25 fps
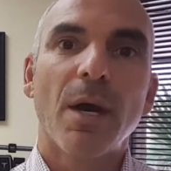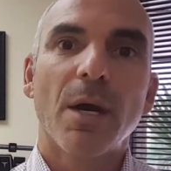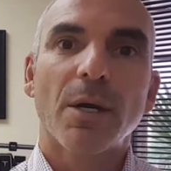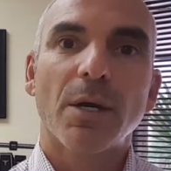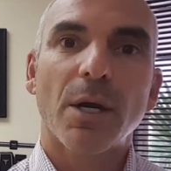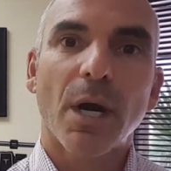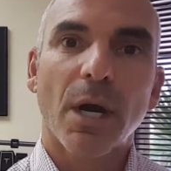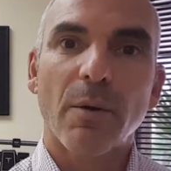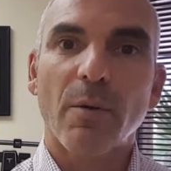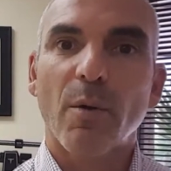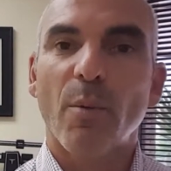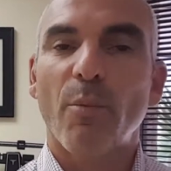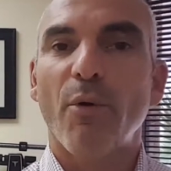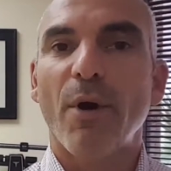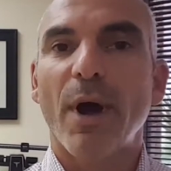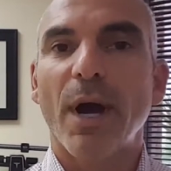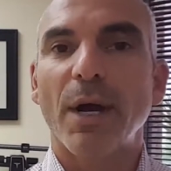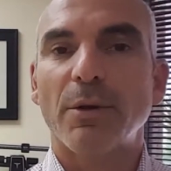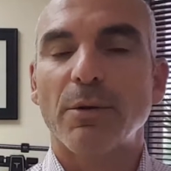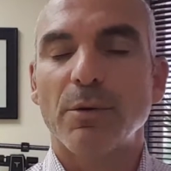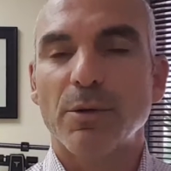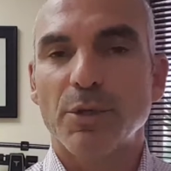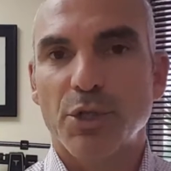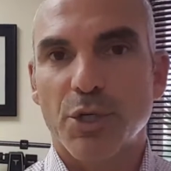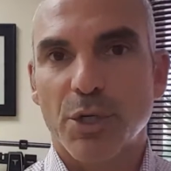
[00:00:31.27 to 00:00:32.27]

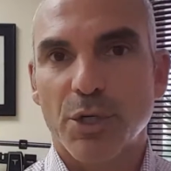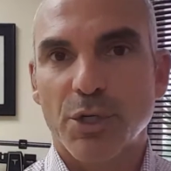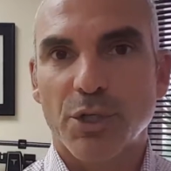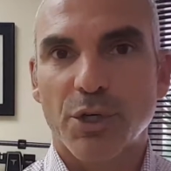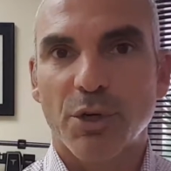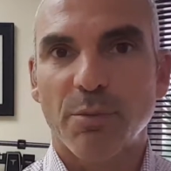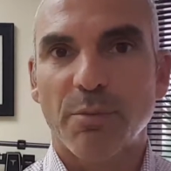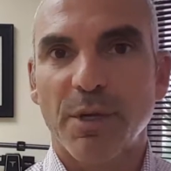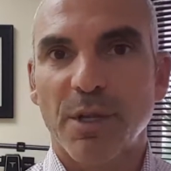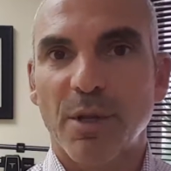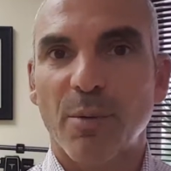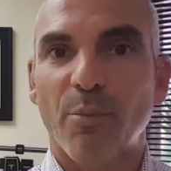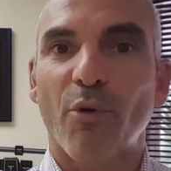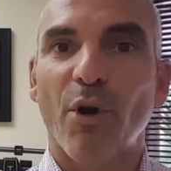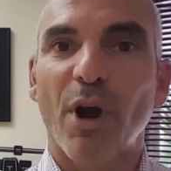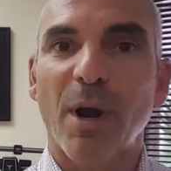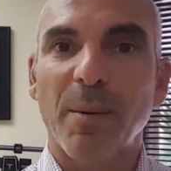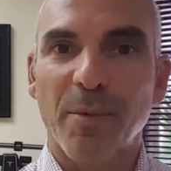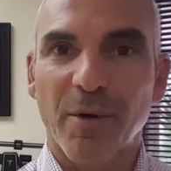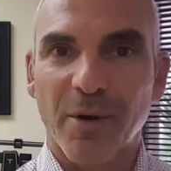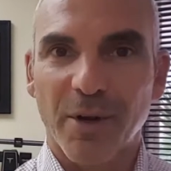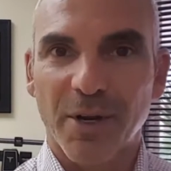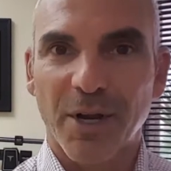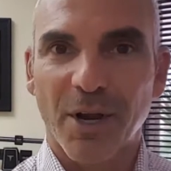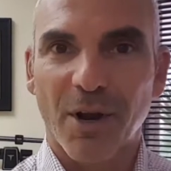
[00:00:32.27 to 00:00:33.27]
chiropractors should be the
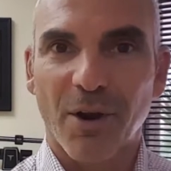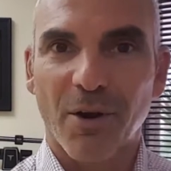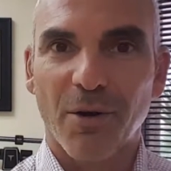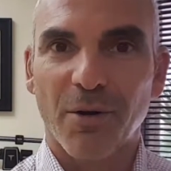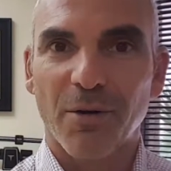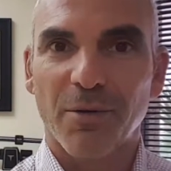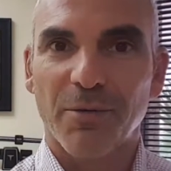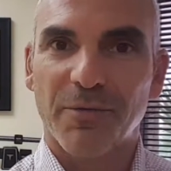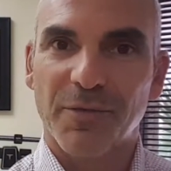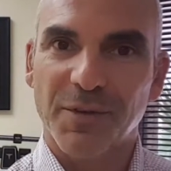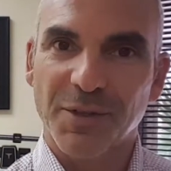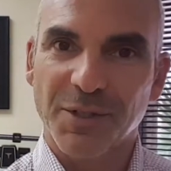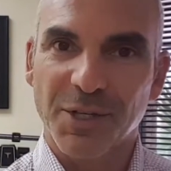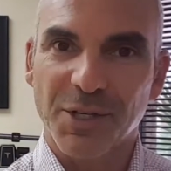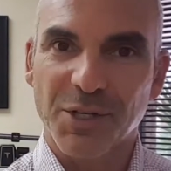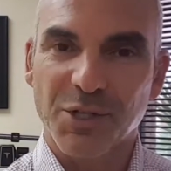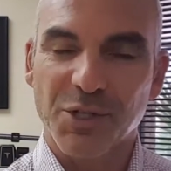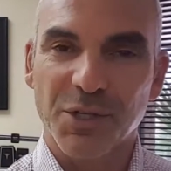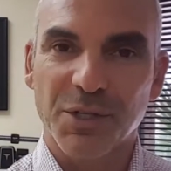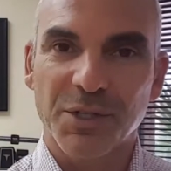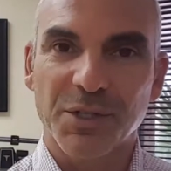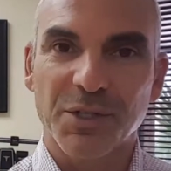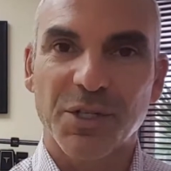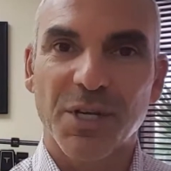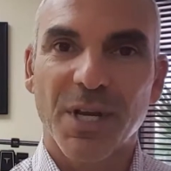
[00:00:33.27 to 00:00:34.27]
primary care
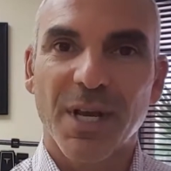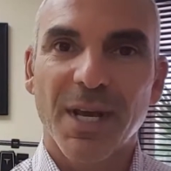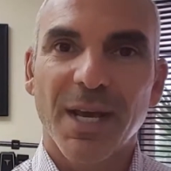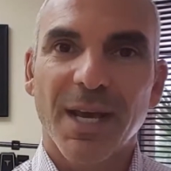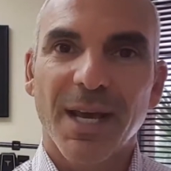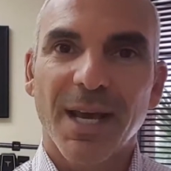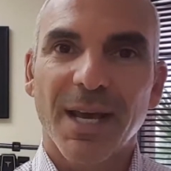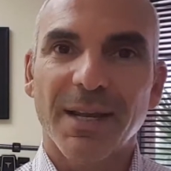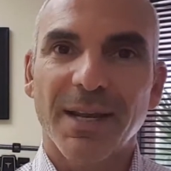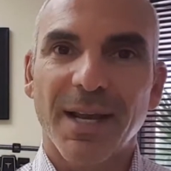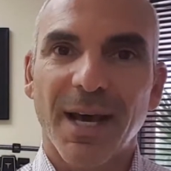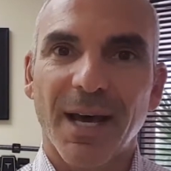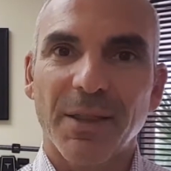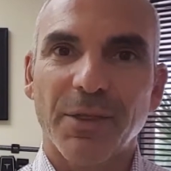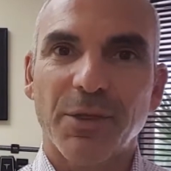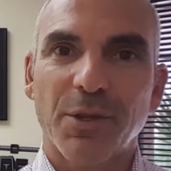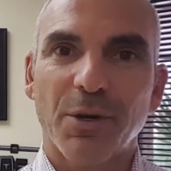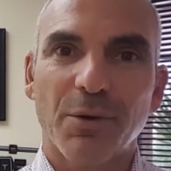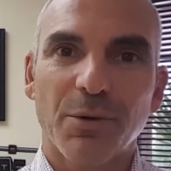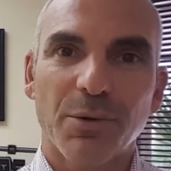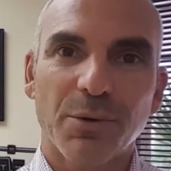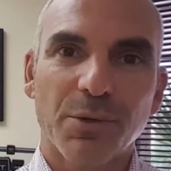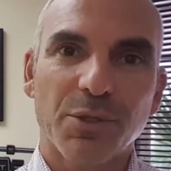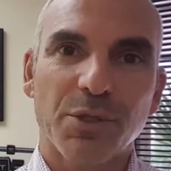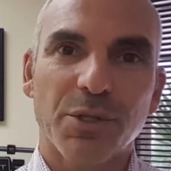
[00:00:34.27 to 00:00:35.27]
physicians and not
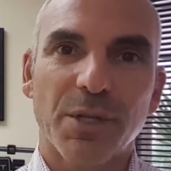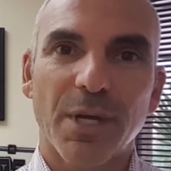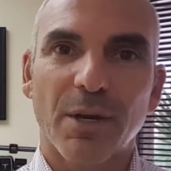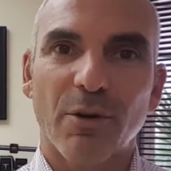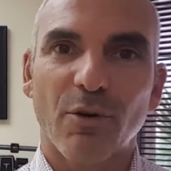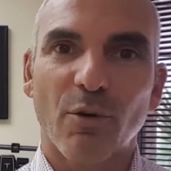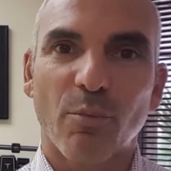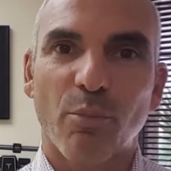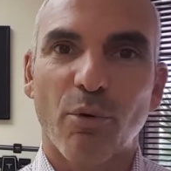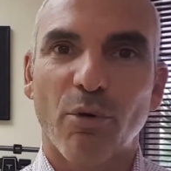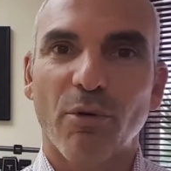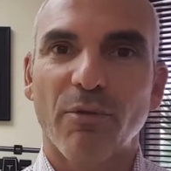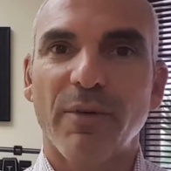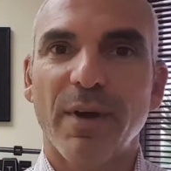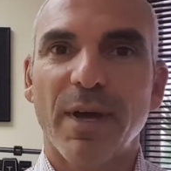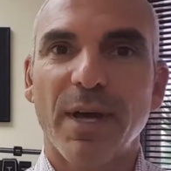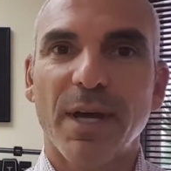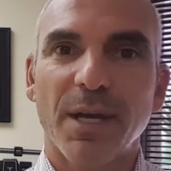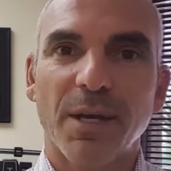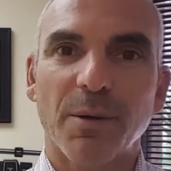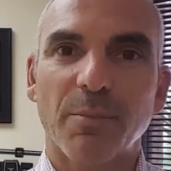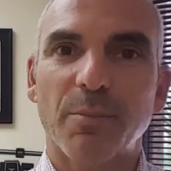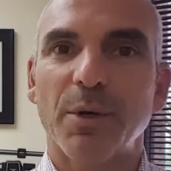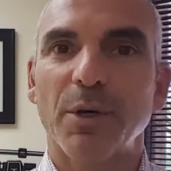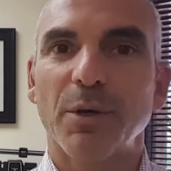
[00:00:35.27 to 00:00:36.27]
those that are
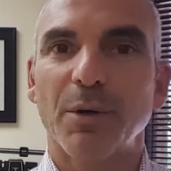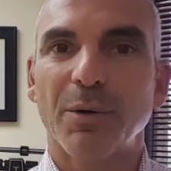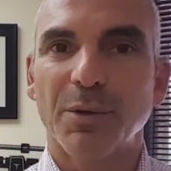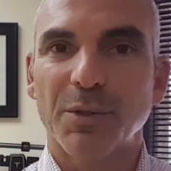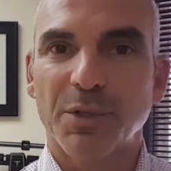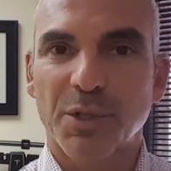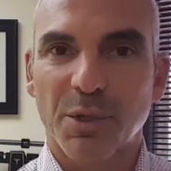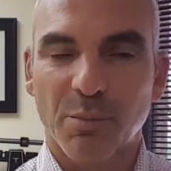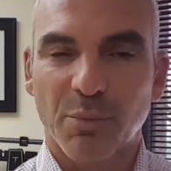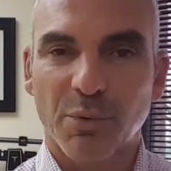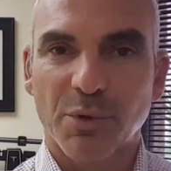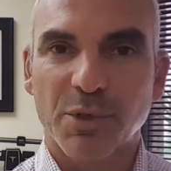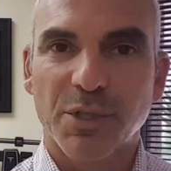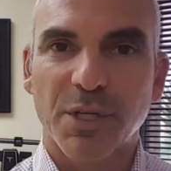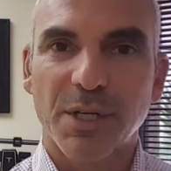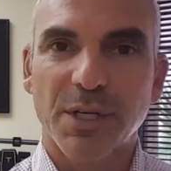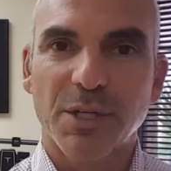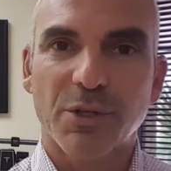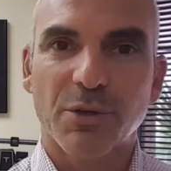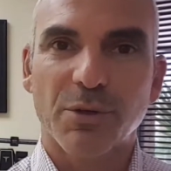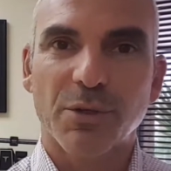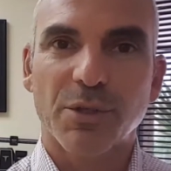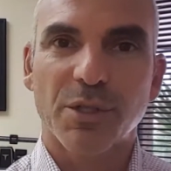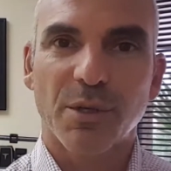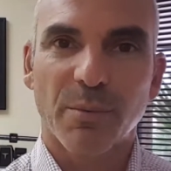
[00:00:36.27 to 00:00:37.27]
purveying pills and
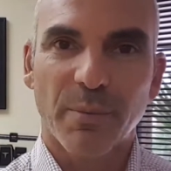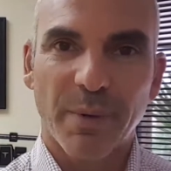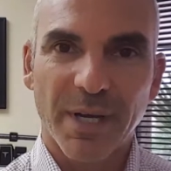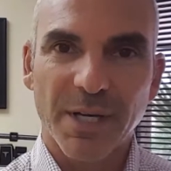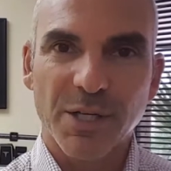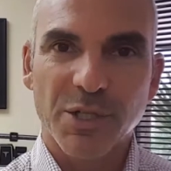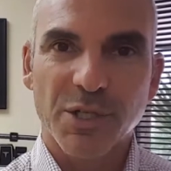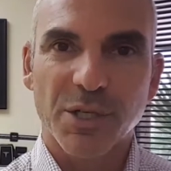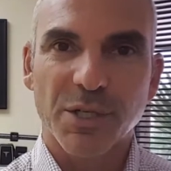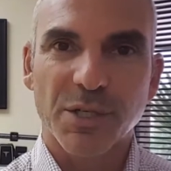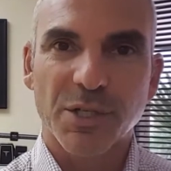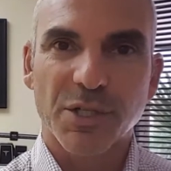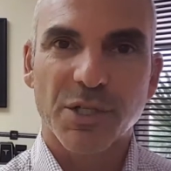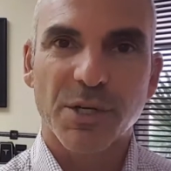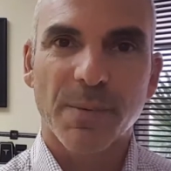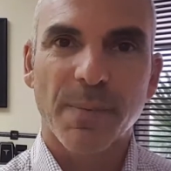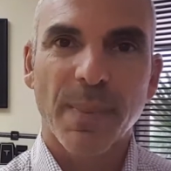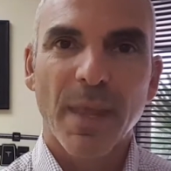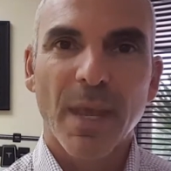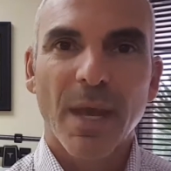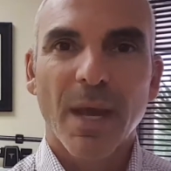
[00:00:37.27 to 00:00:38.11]
procedures to patients.